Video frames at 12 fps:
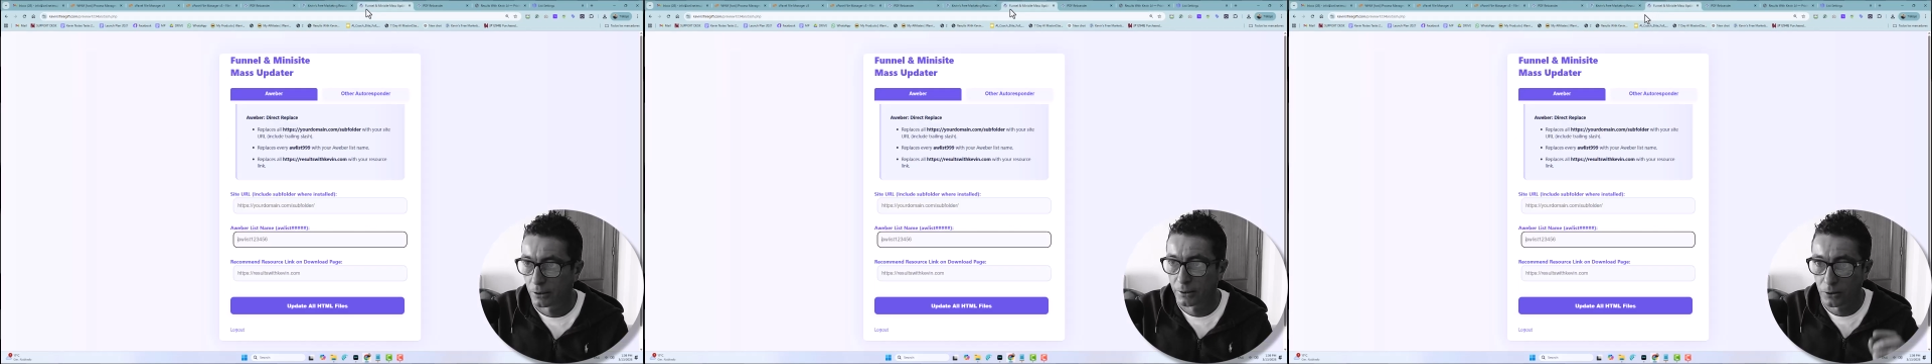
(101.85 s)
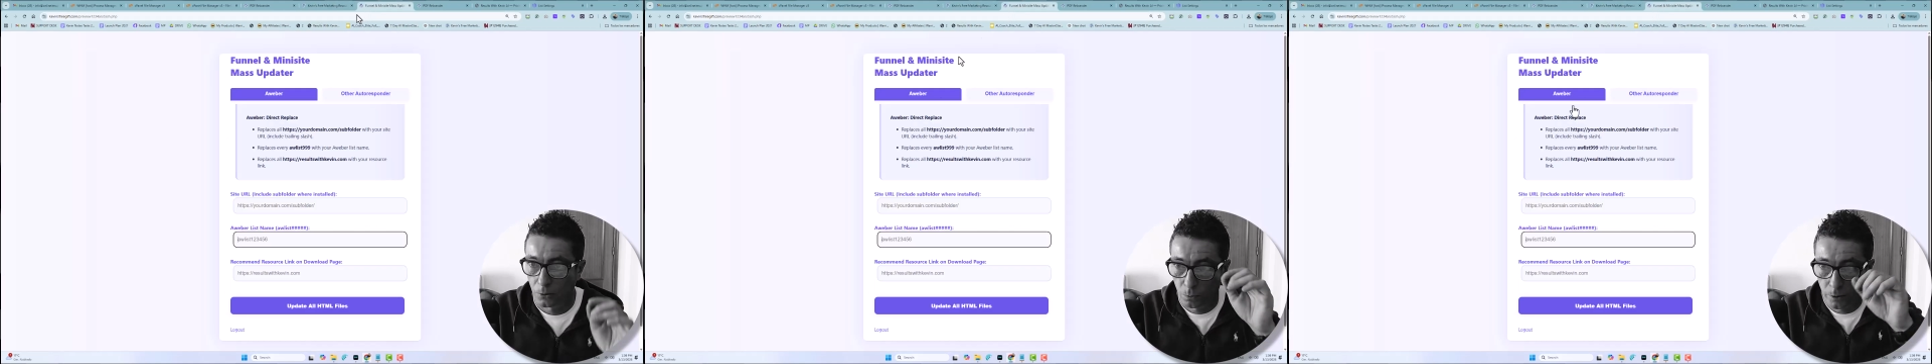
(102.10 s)

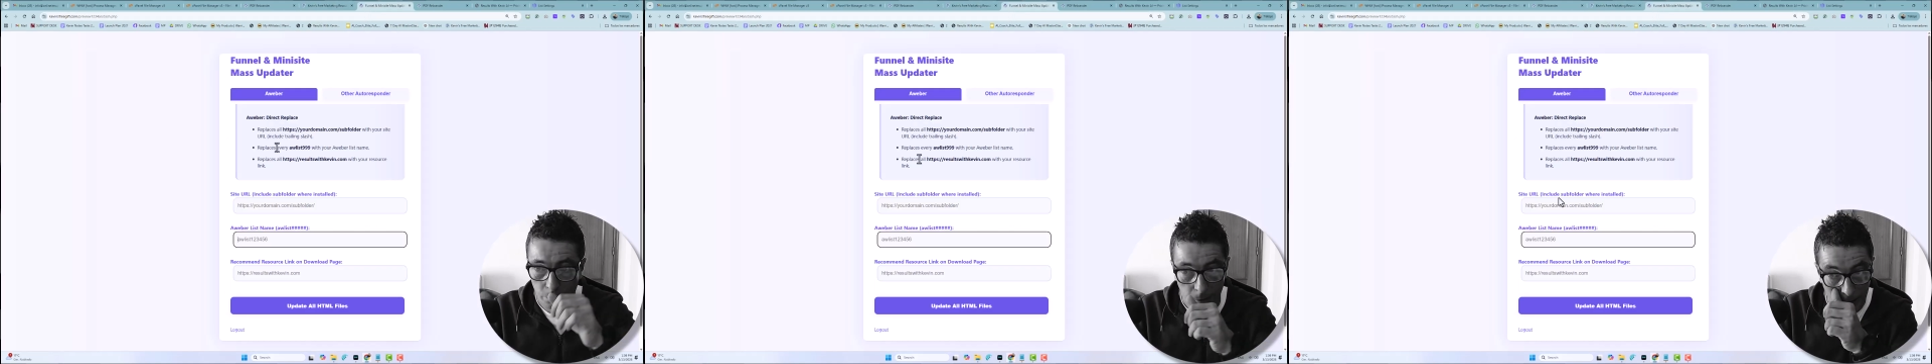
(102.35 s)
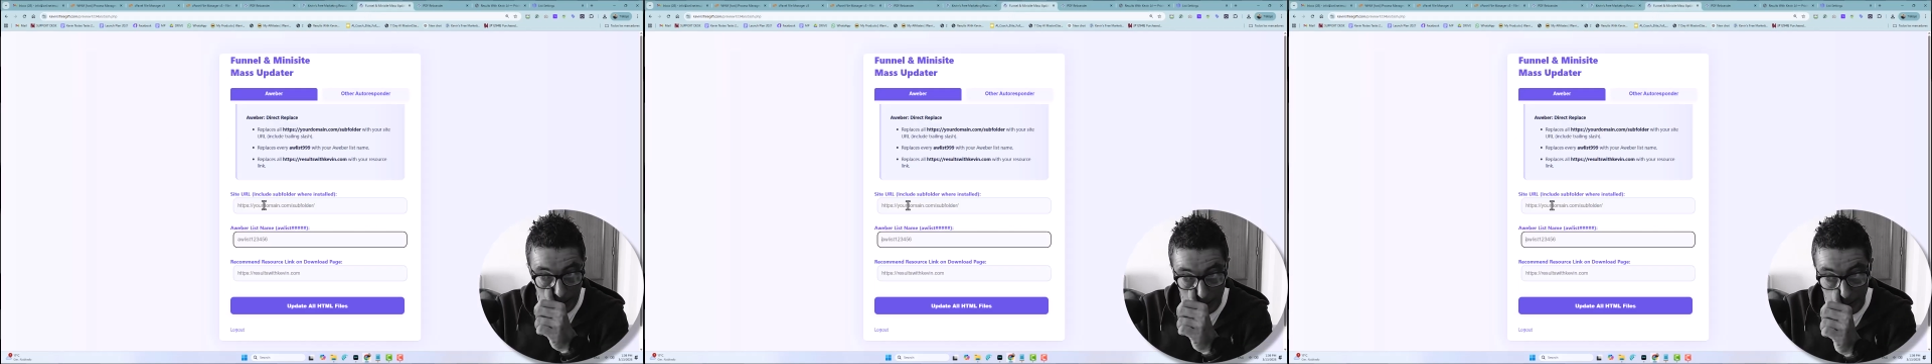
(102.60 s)
So what we
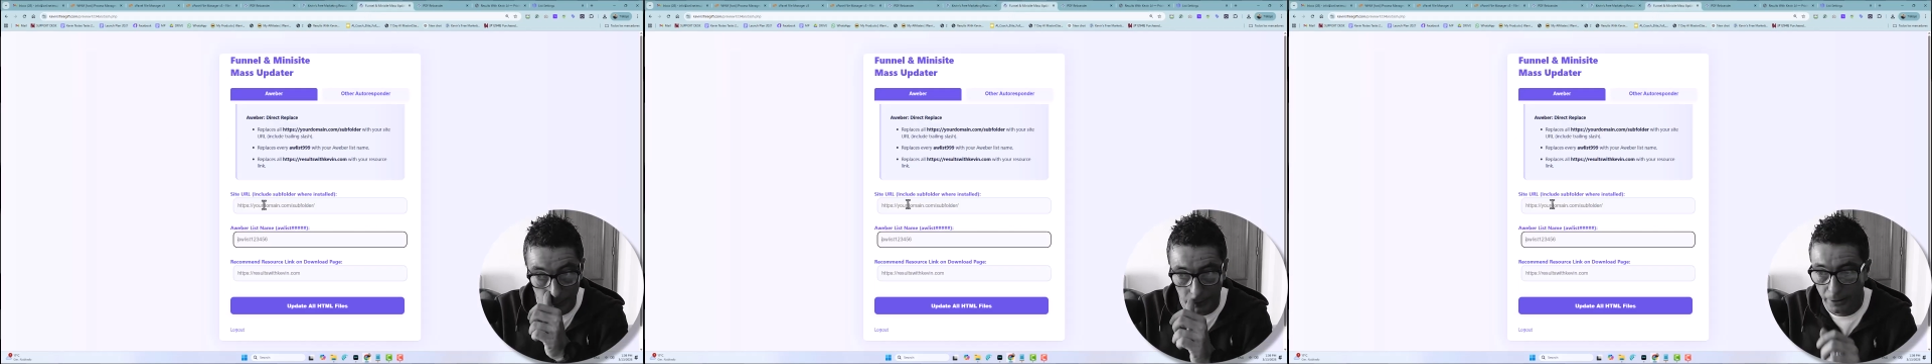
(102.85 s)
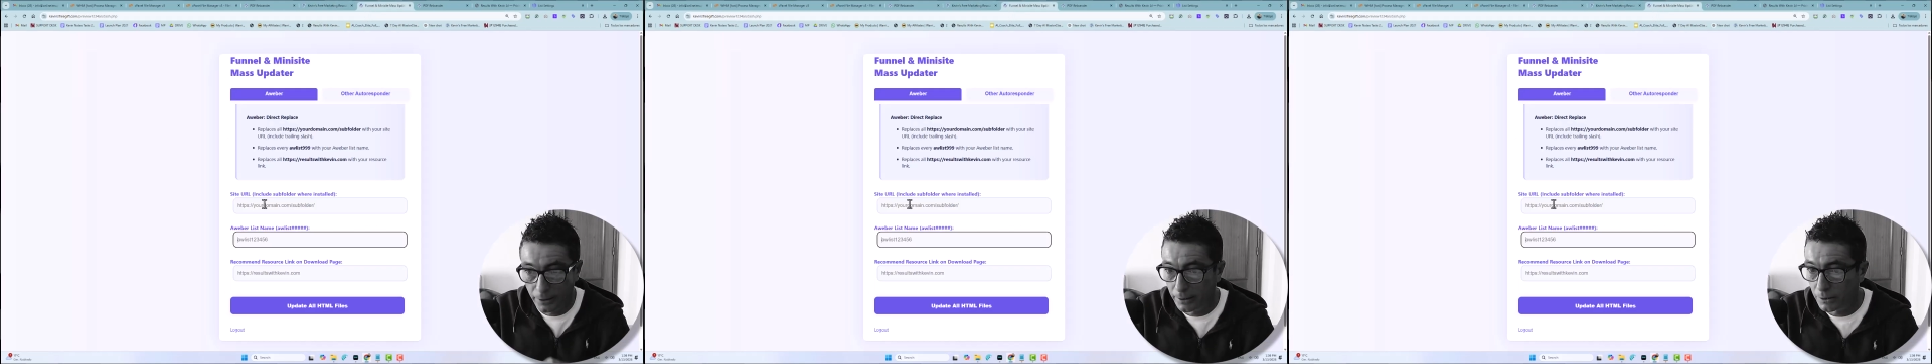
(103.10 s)
need to do
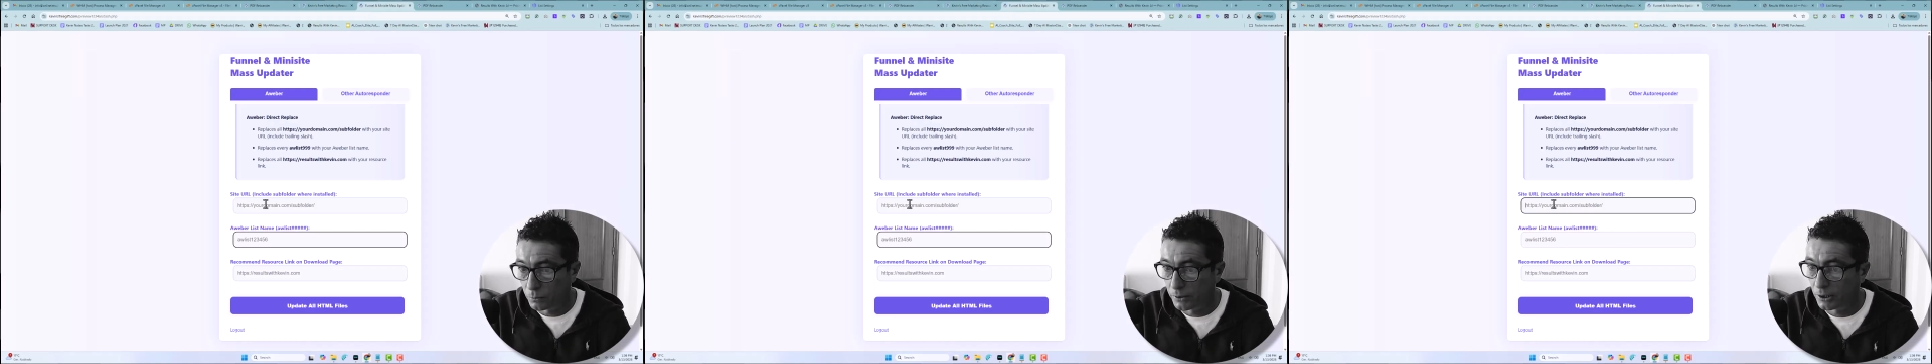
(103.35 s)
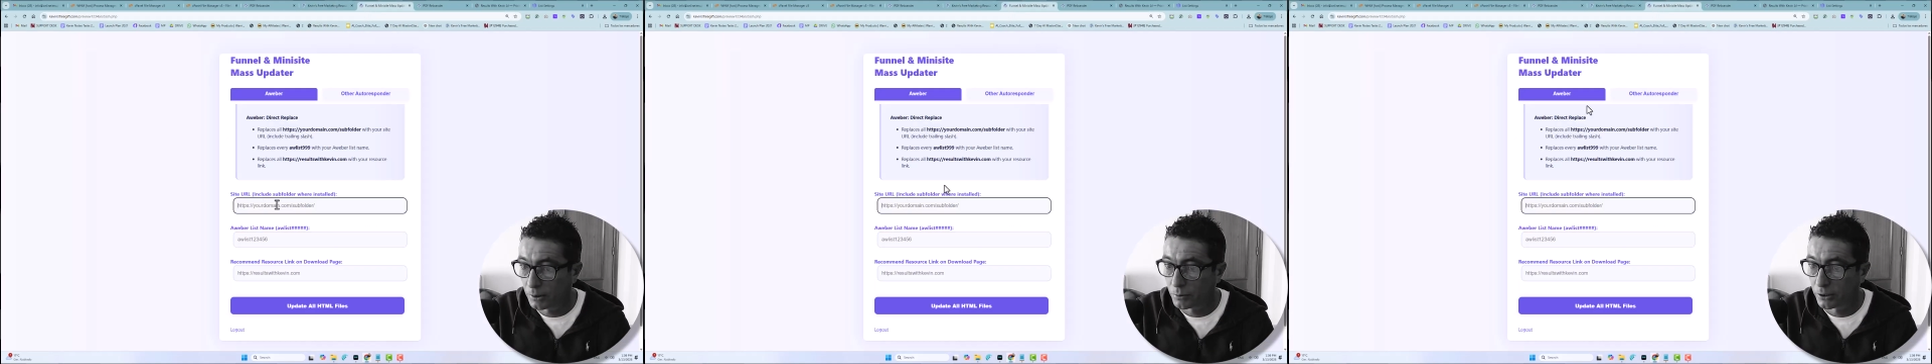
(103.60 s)
is we
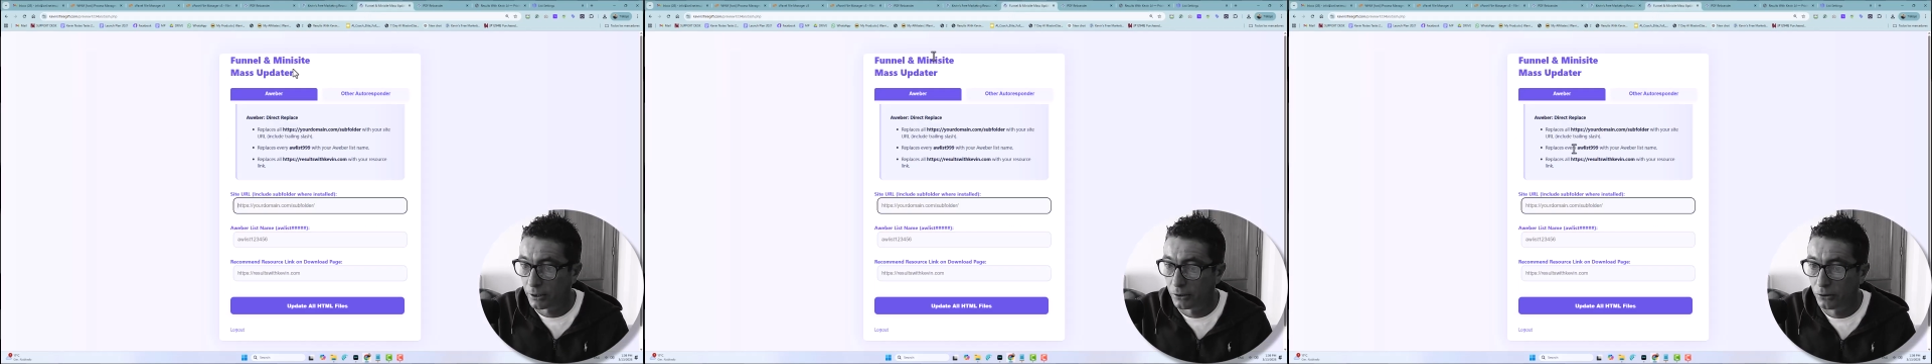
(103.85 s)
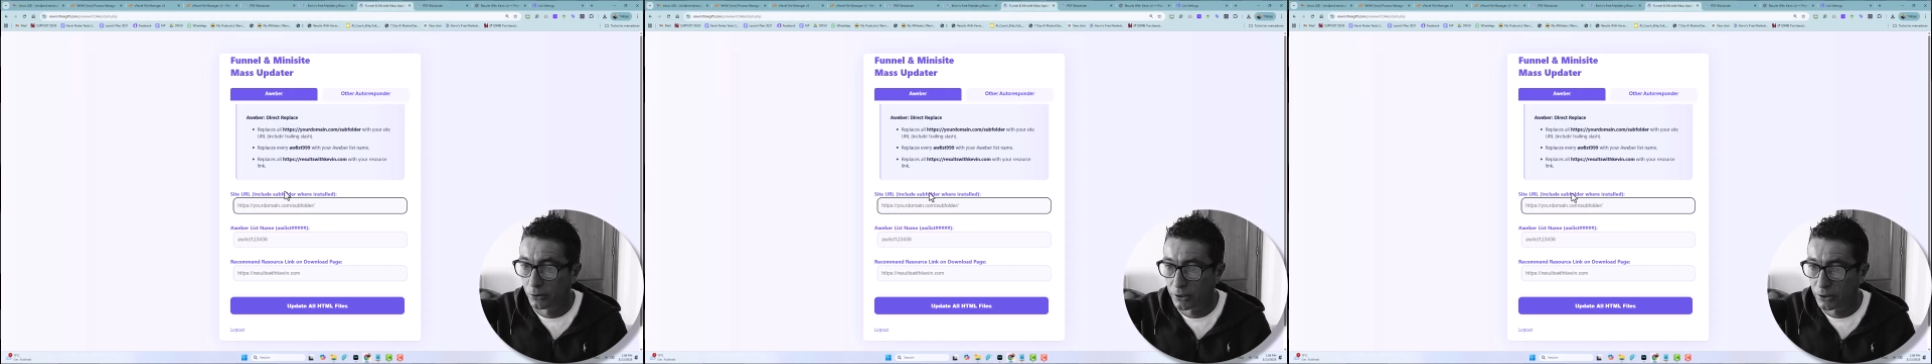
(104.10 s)
need to put in
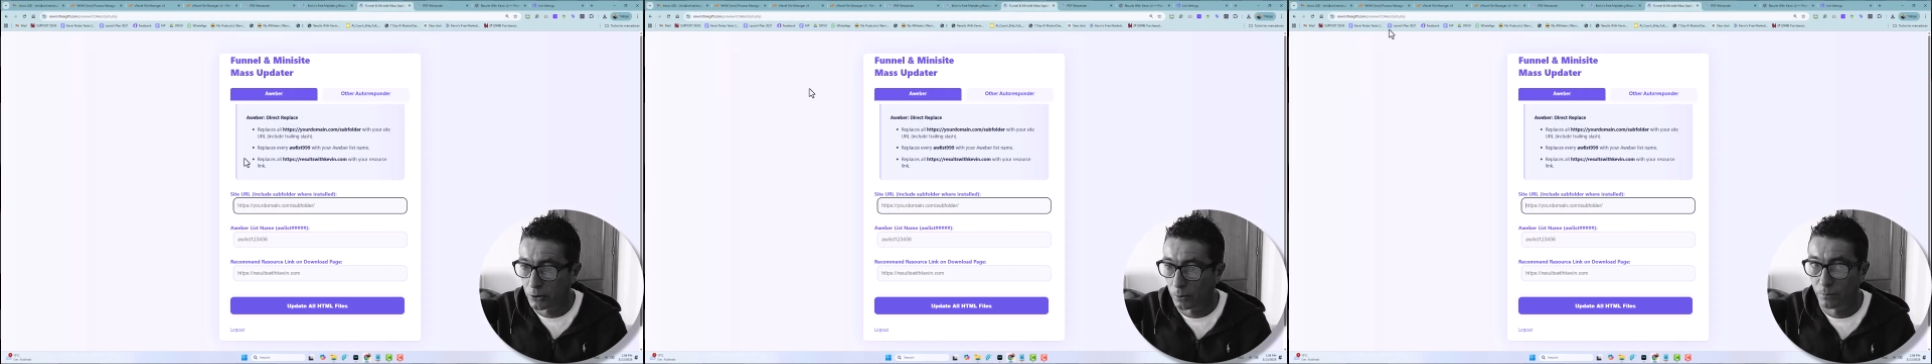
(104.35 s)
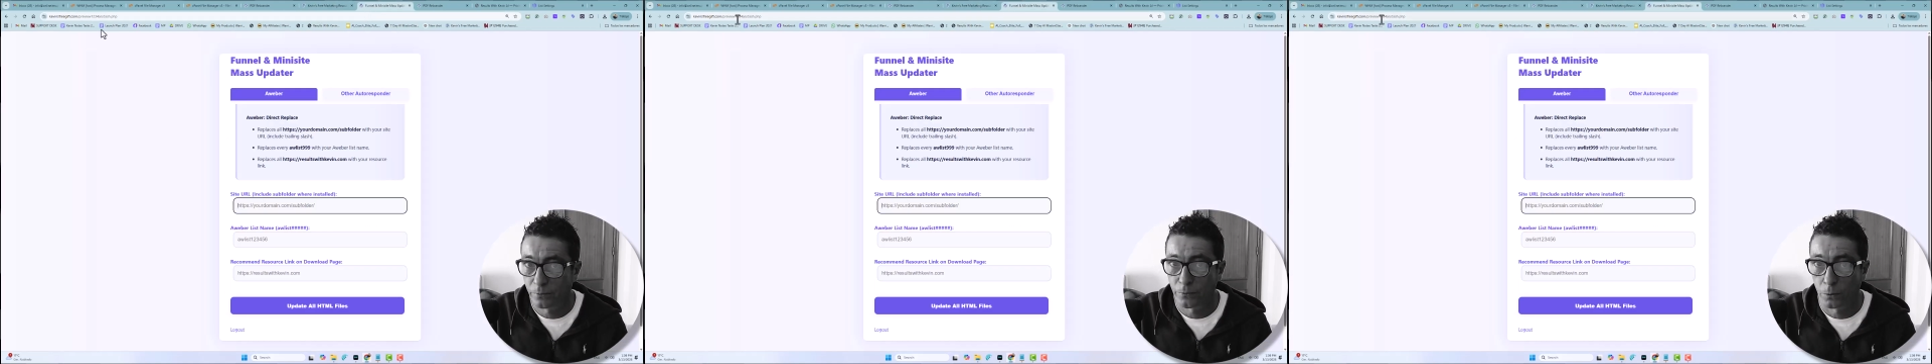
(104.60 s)
your
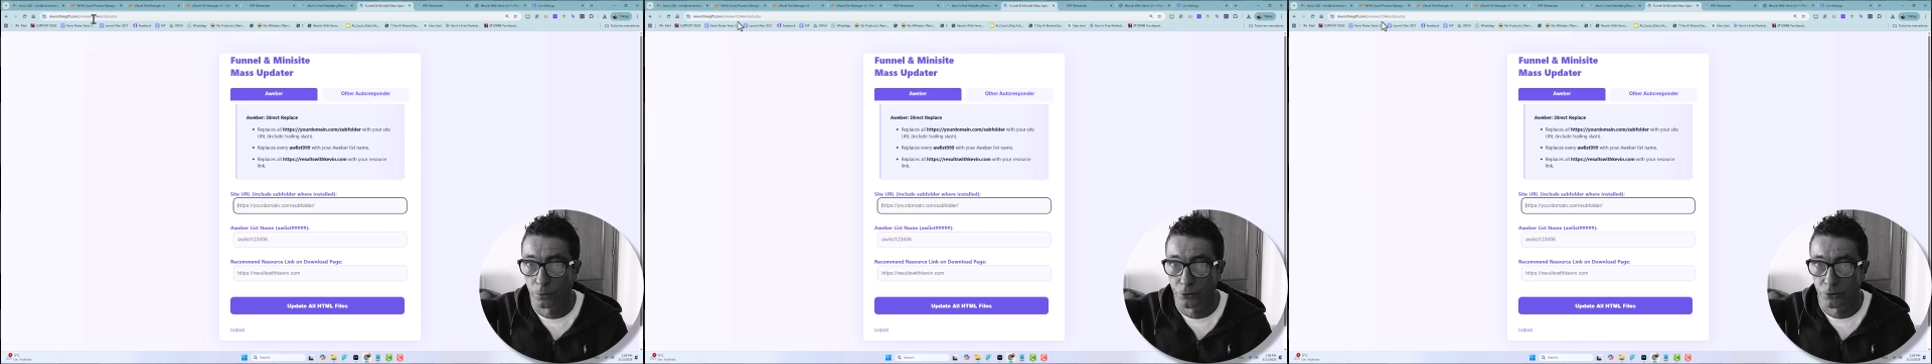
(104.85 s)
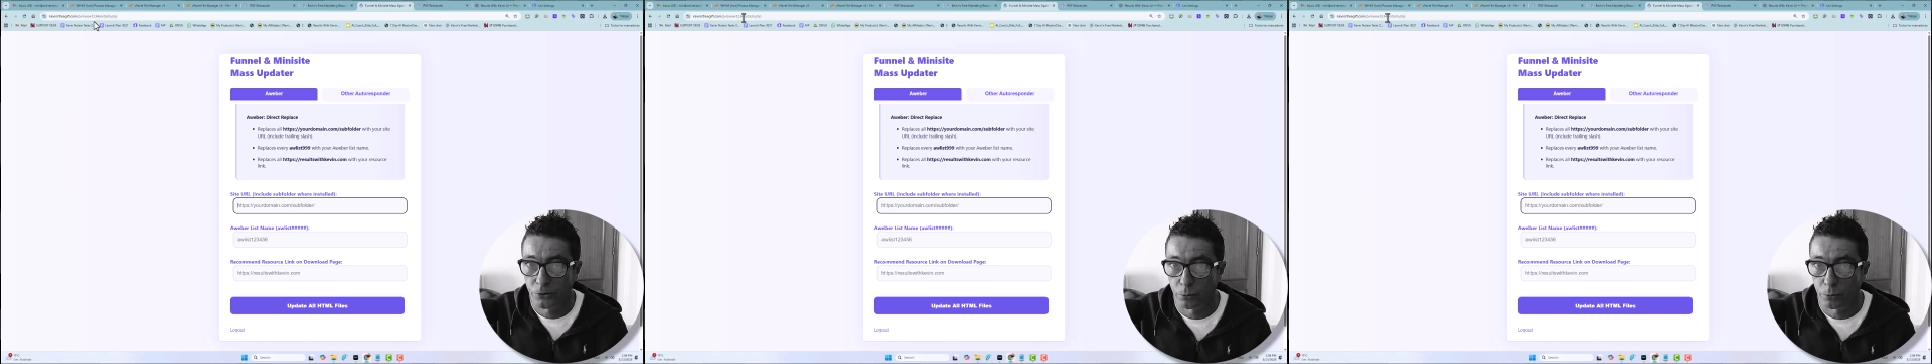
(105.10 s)
subfolder.